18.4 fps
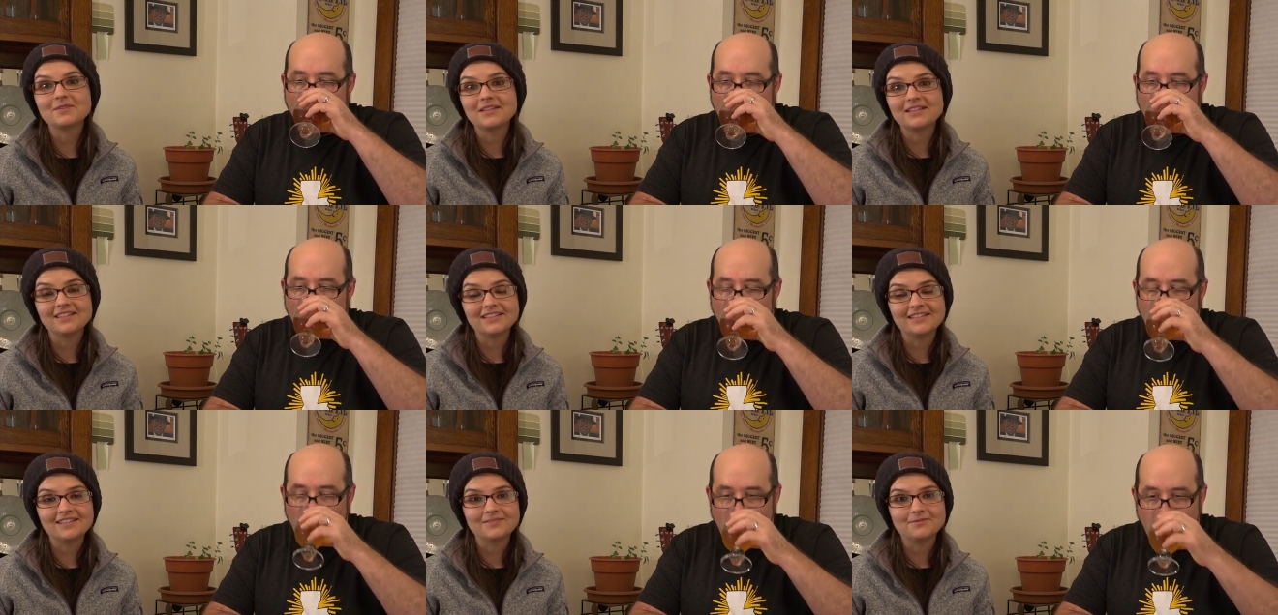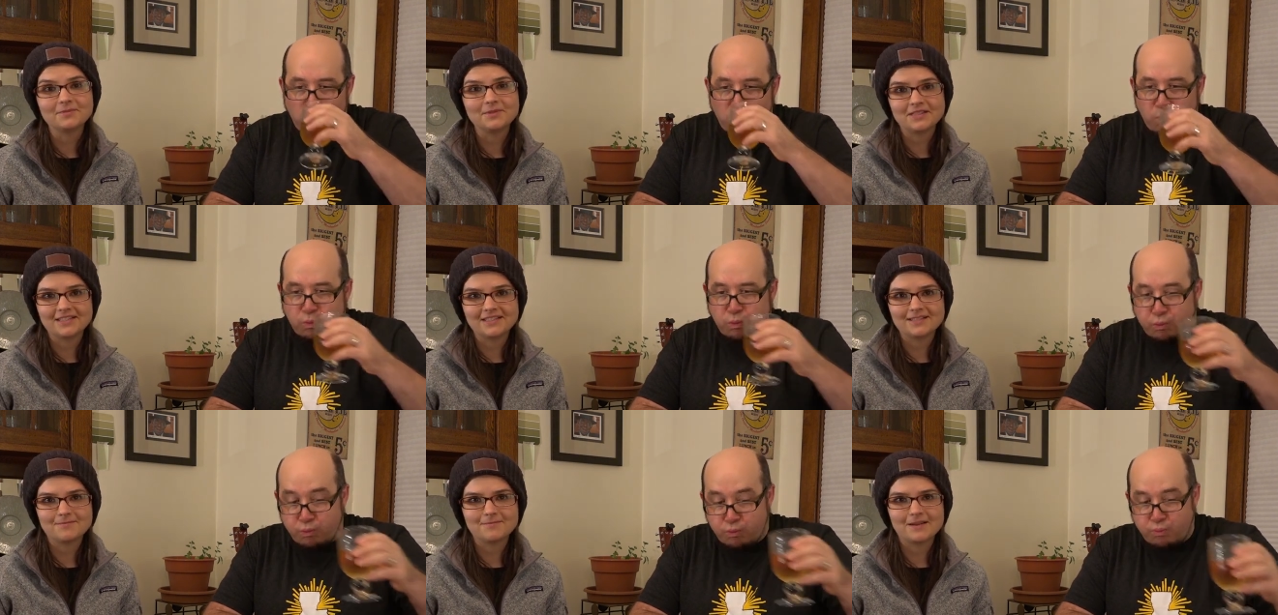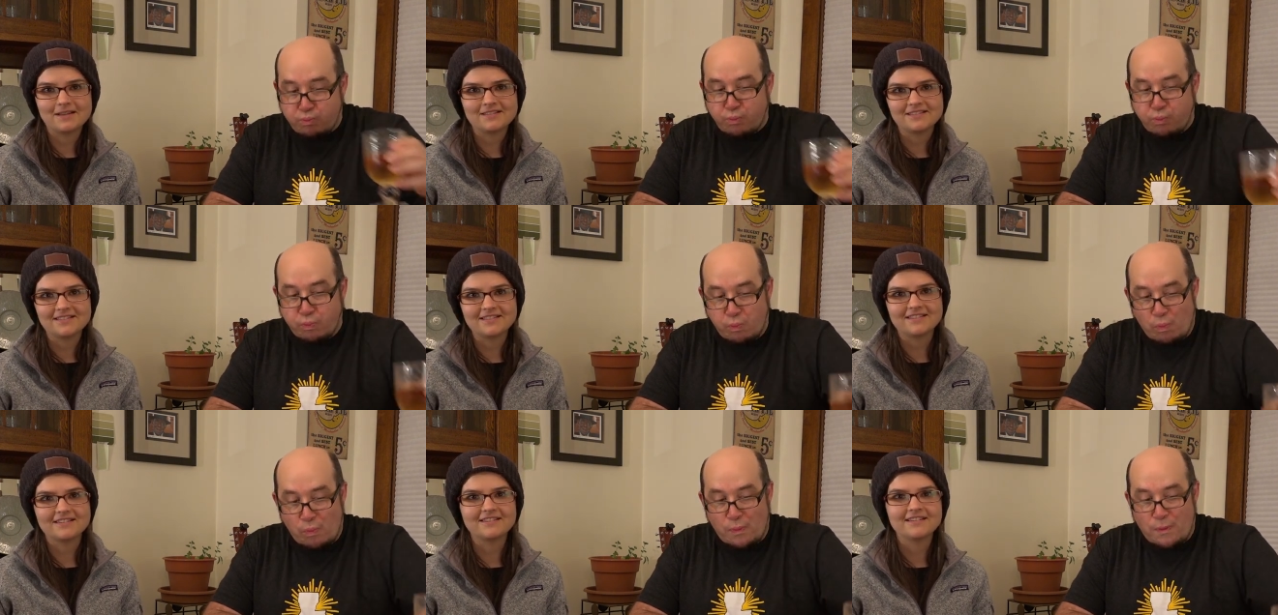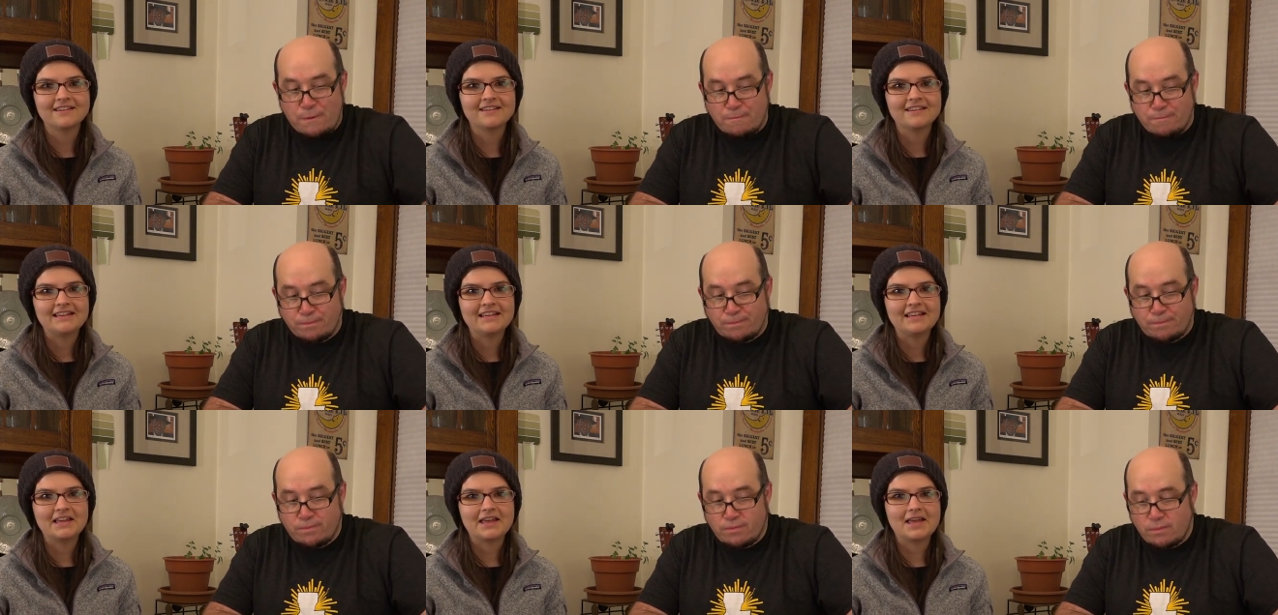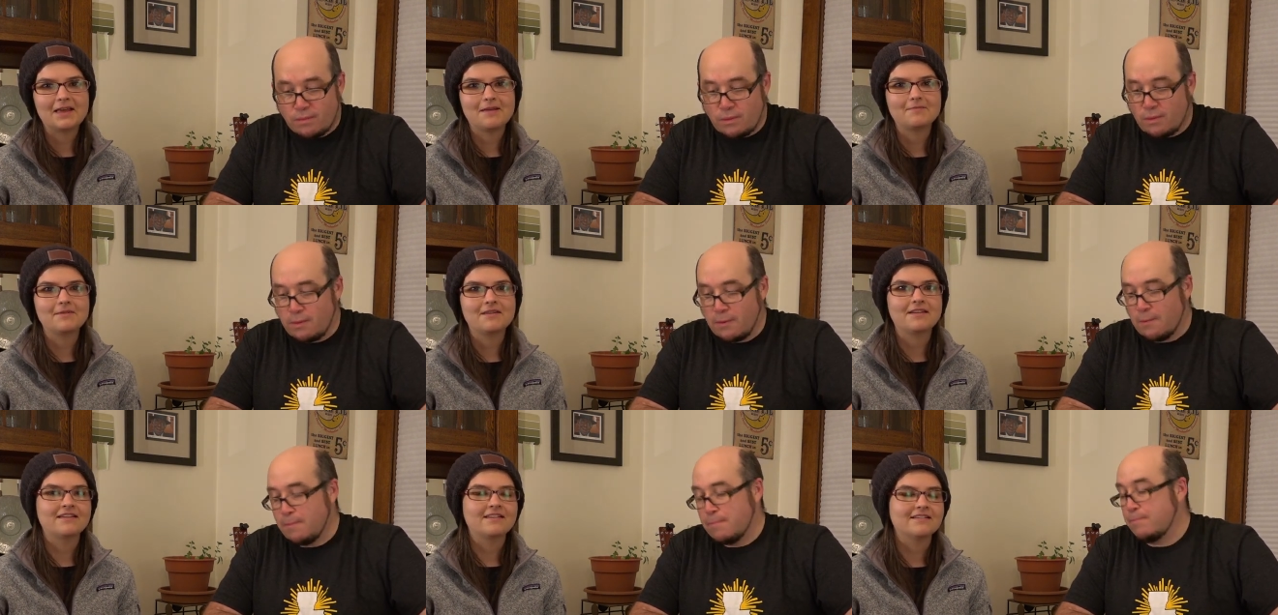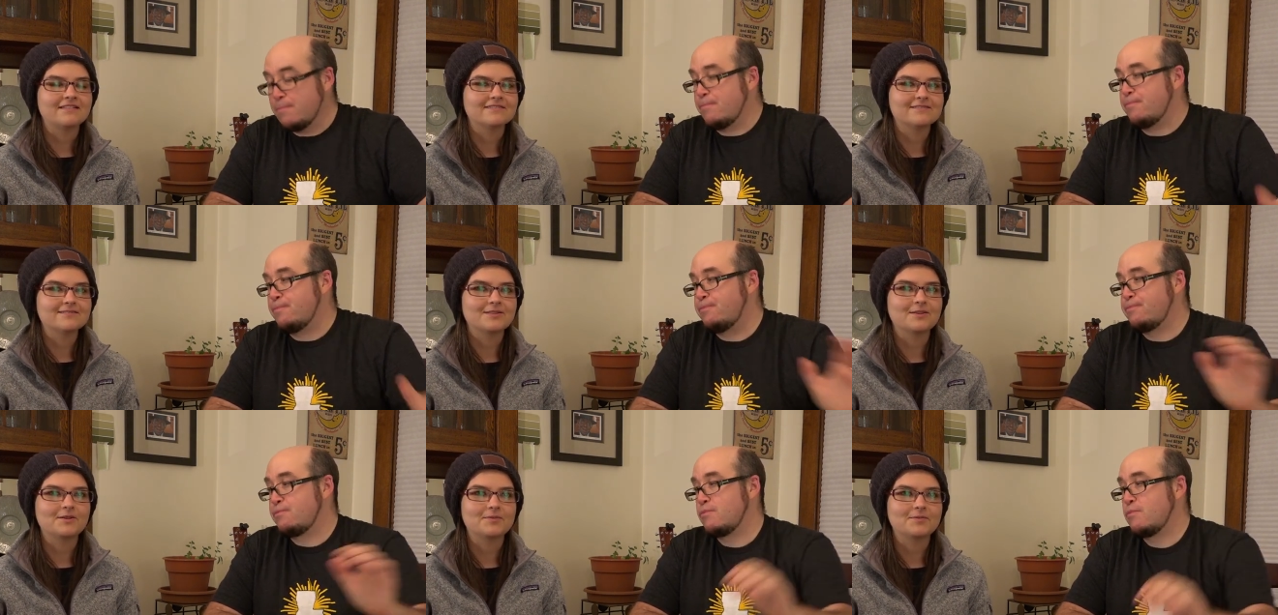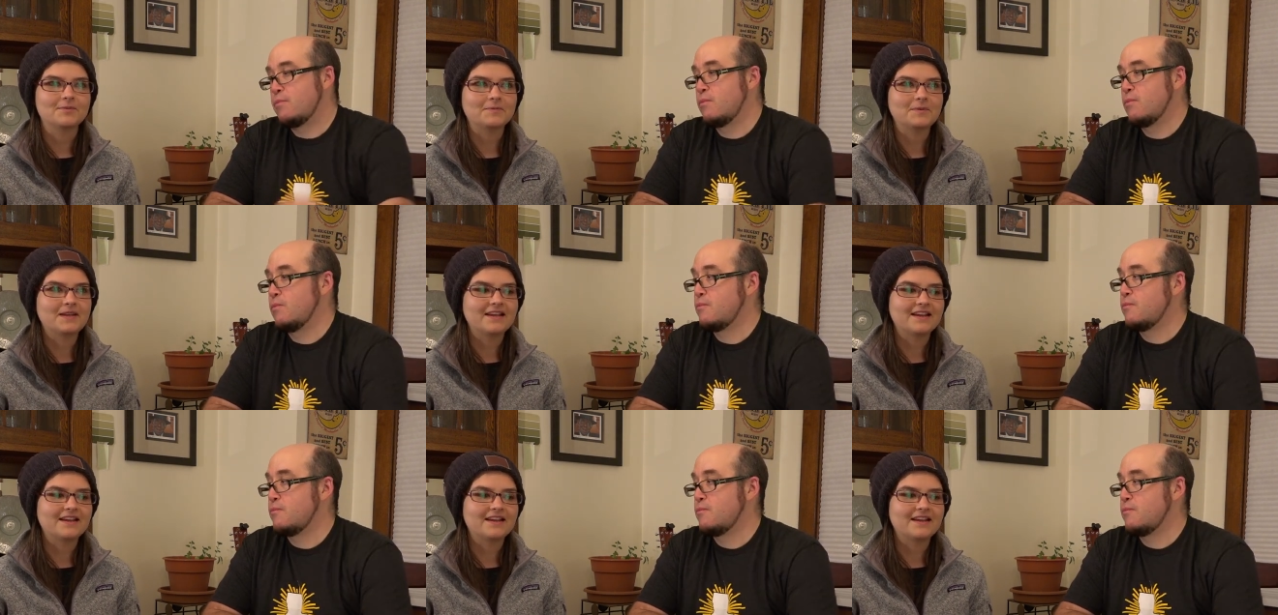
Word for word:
Speaker 1: really, really spicy. Um, and so when we